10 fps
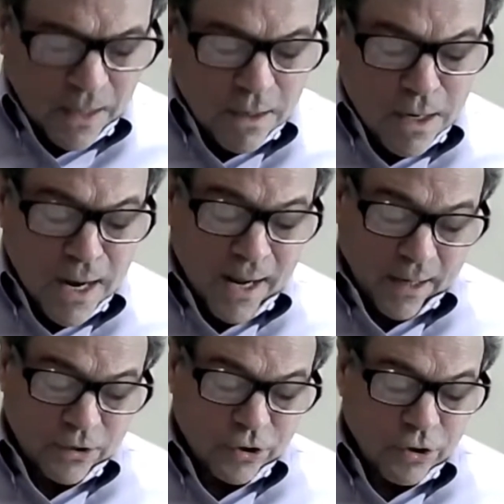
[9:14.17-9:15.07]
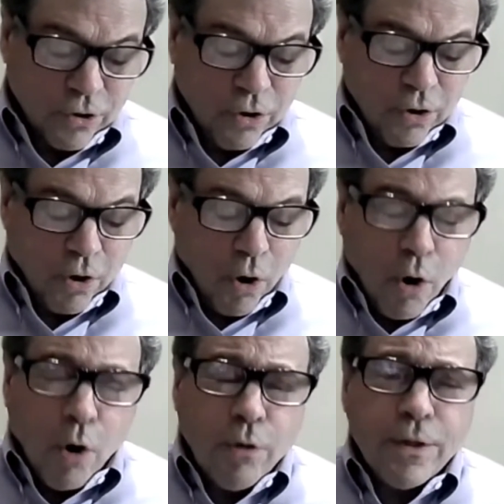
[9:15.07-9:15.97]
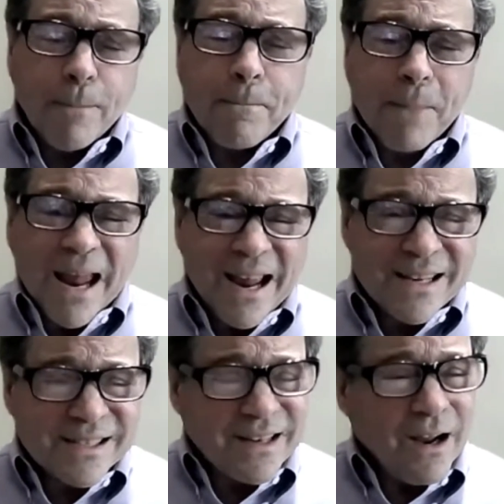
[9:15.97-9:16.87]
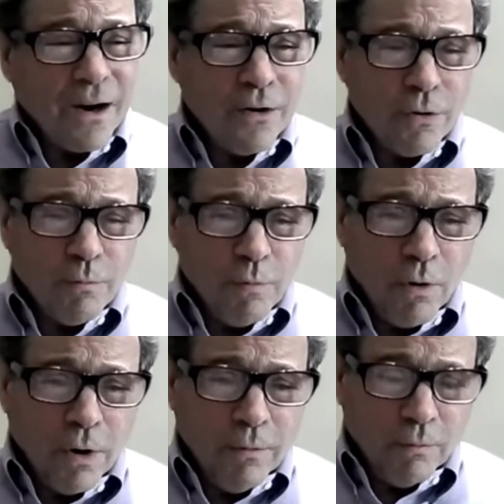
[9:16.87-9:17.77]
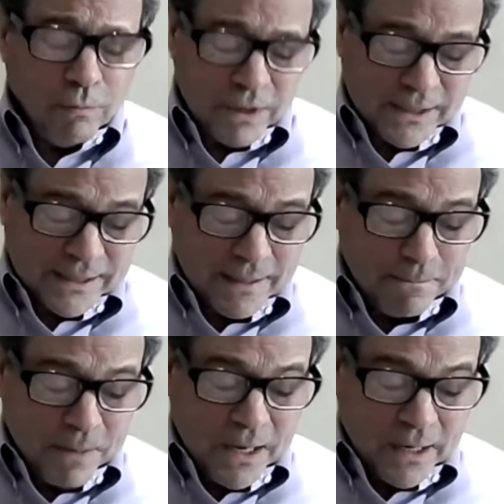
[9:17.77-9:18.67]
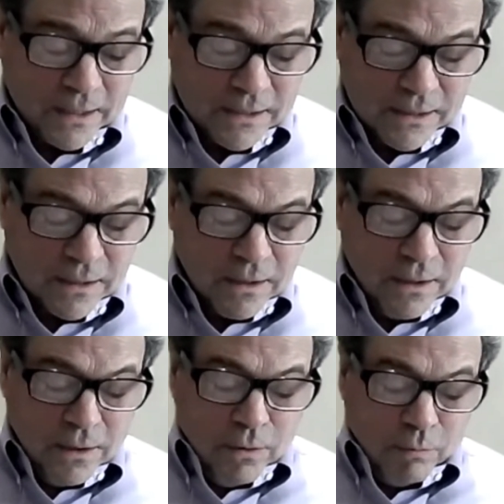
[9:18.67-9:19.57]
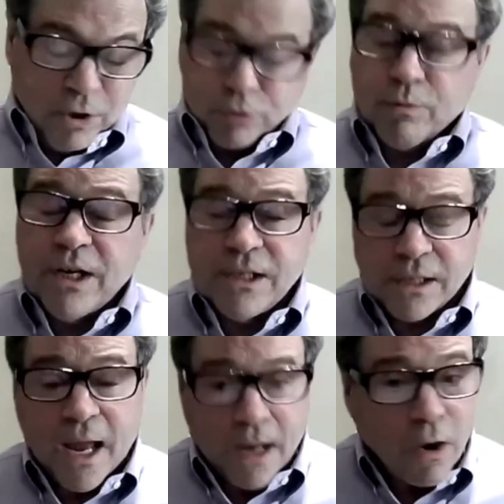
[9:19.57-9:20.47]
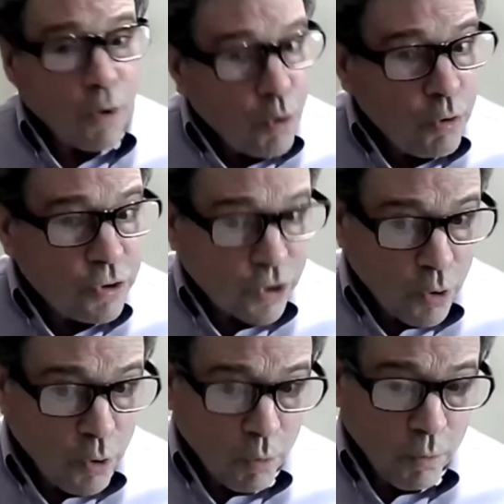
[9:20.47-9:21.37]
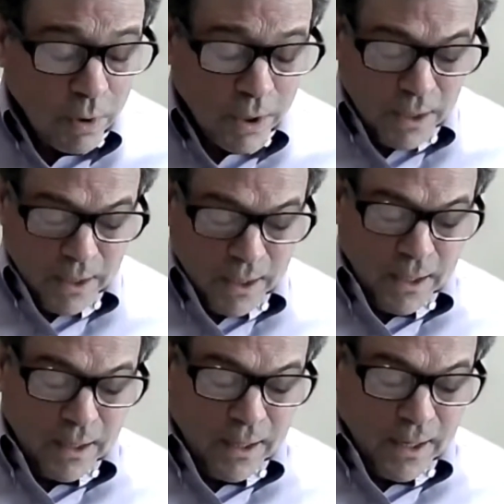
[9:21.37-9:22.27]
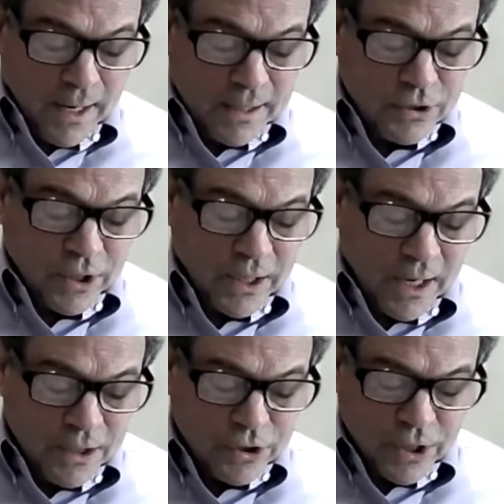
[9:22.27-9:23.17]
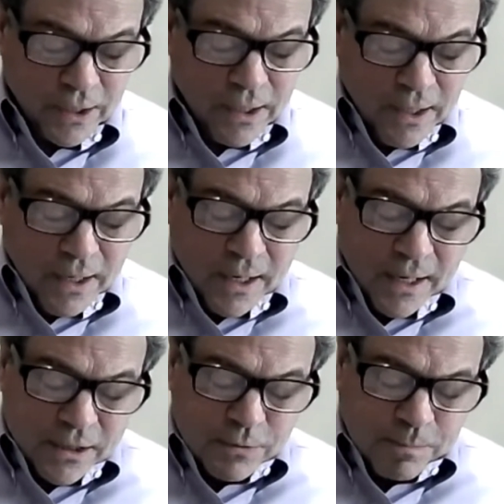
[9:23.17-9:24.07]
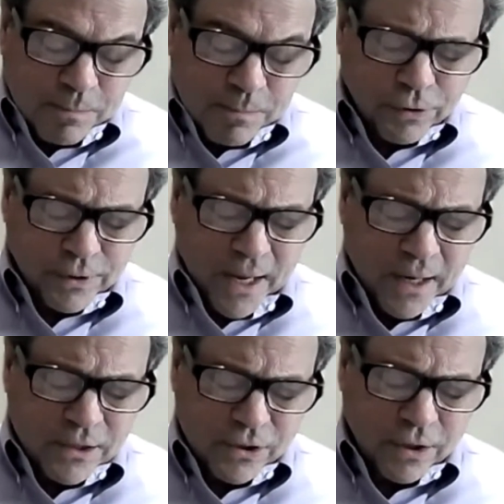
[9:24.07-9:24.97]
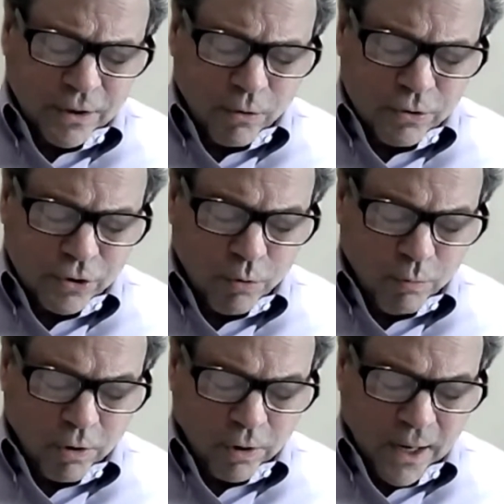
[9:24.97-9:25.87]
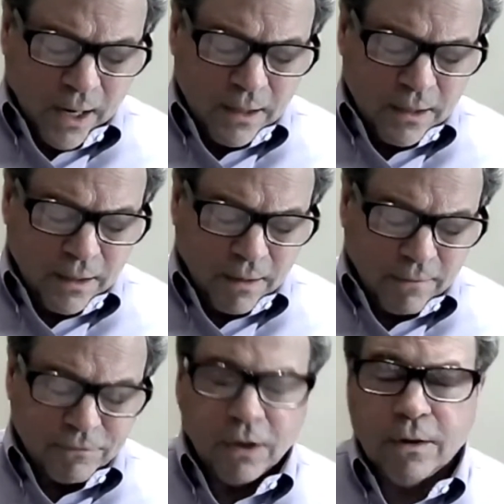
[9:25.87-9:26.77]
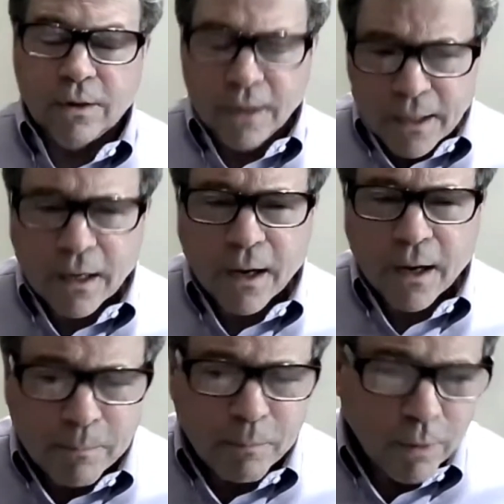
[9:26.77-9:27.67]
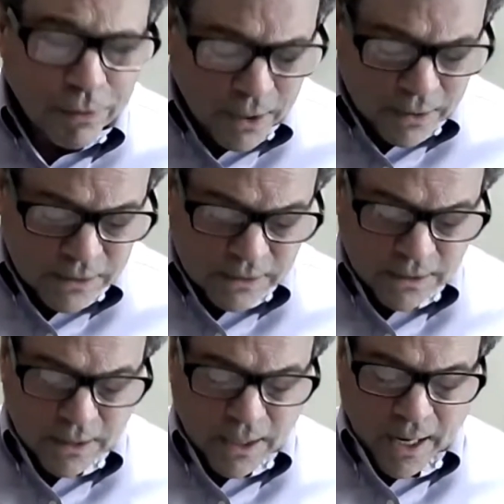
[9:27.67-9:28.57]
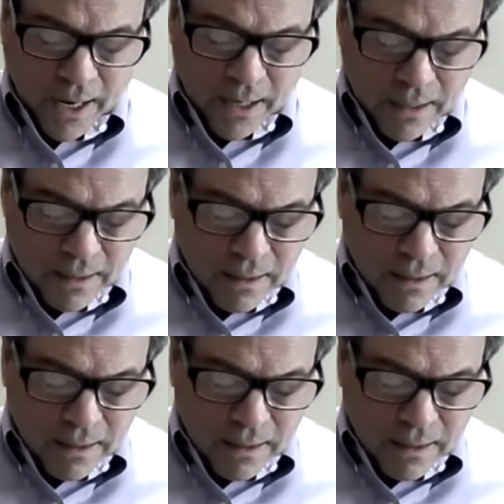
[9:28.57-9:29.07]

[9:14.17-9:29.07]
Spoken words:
Next, all the past Underwood recipients, which reads like a who's who in education. And special thanks to those who were kind enough to link up with us today.